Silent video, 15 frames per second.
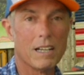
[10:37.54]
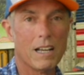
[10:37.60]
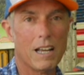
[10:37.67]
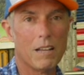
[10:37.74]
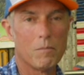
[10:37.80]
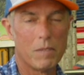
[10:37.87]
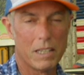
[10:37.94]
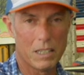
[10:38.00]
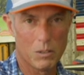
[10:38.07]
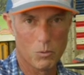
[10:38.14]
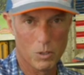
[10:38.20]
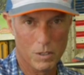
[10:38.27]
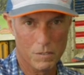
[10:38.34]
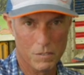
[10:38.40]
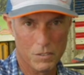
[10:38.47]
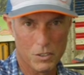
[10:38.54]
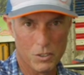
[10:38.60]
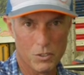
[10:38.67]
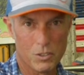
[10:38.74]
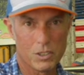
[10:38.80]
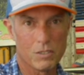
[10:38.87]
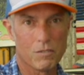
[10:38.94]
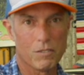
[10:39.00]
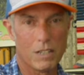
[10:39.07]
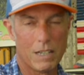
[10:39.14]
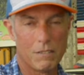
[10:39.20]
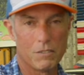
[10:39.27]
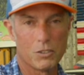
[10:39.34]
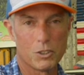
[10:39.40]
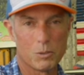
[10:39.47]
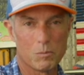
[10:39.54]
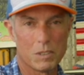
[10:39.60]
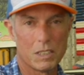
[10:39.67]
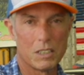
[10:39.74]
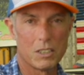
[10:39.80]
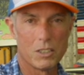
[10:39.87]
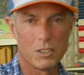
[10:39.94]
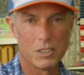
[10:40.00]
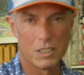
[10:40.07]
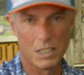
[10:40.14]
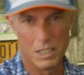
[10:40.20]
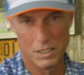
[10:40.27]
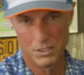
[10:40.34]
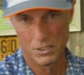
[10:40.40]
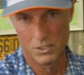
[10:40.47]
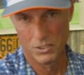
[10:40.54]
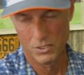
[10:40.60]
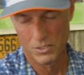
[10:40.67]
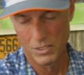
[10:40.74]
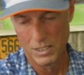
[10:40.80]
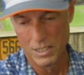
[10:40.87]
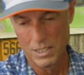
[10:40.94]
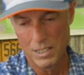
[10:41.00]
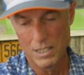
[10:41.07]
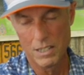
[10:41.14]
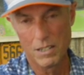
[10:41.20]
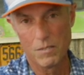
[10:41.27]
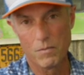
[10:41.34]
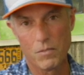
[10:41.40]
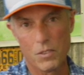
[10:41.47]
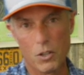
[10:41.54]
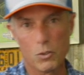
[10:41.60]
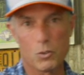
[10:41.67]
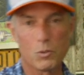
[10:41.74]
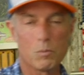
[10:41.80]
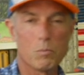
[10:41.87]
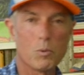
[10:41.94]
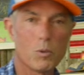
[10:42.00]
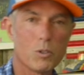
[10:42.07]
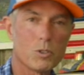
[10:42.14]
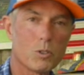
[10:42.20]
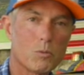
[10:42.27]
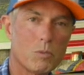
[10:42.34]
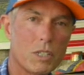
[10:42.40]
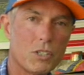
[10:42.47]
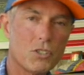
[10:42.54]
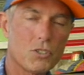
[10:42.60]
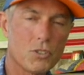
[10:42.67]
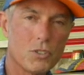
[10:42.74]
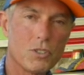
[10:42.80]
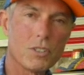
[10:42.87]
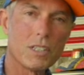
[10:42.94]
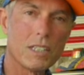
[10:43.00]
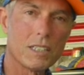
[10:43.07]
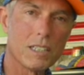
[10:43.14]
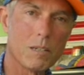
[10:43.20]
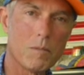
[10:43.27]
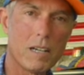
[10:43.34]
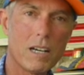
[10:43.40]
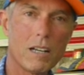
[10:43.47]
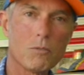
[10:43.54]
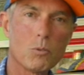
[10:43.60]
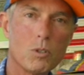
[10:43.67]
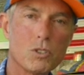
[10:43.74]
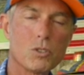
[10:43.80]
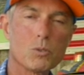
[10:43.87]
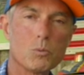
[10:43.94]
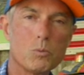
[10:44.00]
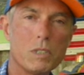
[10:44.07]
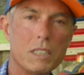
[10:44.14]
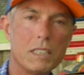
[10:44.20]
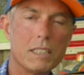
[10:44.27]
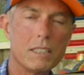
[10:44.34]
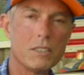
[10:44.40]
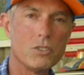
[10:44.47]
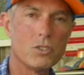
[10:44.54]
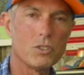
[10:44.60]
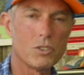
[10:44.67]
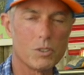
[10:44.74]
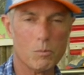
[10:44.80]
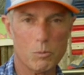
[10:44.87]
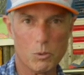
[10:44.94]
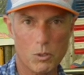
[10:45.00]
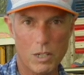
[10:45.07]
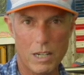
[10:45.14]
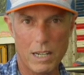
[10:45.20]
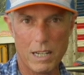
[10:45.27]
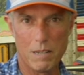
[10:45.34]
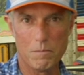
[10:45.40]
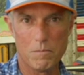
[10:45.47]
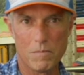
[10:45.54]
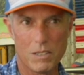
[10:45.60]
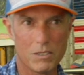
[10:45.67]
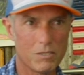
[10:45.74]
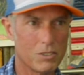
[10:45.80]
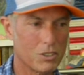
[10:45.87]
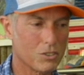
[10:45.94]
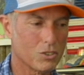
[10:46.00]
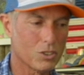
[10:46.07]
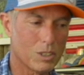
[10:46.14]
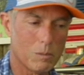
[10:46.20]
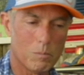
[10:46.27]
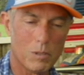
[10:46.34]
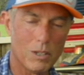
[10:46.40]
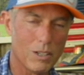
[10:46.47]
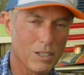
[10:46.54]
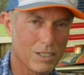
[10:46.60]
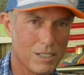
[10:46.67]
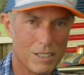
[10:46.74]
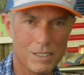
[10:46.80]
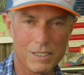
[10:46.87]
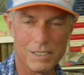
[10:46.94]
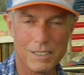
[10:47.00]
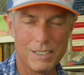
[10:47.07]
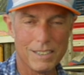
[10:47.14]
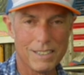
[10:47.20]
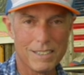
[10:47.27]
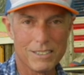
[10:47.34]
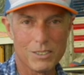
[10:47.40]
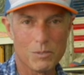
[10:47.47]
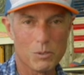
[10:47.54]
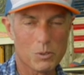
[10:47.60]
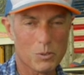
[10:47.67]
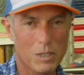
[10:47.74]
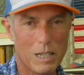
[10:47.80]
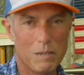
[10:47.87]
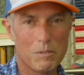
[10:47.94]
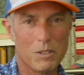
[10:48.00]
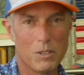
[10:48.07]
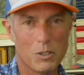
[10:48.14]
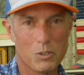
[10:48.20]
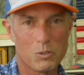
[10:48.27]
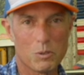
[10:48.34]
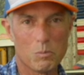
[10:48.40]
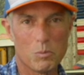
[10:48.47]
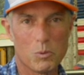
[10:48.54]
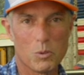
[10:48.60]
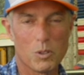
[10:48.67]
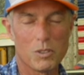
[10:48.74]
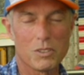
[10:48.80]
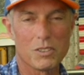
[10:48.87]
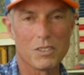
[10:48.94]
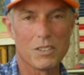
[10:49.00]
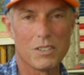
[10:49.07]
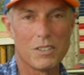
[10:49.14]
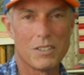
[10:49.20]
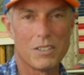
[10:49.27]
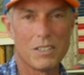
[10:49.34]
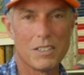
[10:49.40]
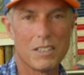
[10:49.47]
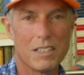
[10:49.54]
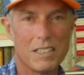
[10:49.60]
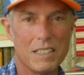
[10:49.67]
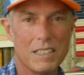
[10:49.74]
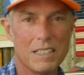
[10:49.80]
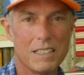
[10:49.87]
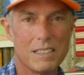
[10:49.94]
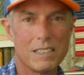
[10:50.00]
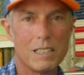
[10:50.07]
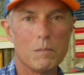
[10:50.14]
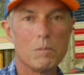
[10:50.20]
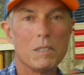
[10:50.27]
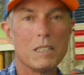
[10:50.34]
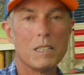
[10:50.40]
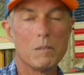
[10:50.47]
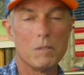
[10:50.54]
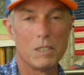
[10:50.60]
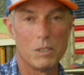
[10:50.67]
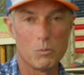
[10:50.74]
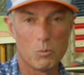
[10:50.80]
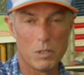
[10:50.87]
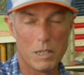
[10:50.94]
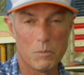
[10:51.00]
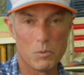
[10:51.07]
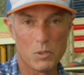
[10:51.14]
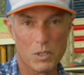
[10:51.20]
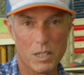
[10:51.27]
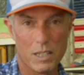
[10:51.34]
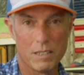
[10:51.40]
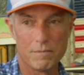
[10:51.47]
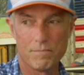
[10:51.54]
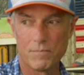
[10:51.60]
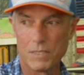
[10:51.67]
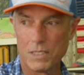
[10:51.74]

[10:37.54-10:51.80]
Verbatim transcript: and make it work for you as a fly fisherman here in Texas. Um, those reports are regional and they come out once a week. You should subscribe and you can skip all this subscribe to those reports on the uh, TPWD website.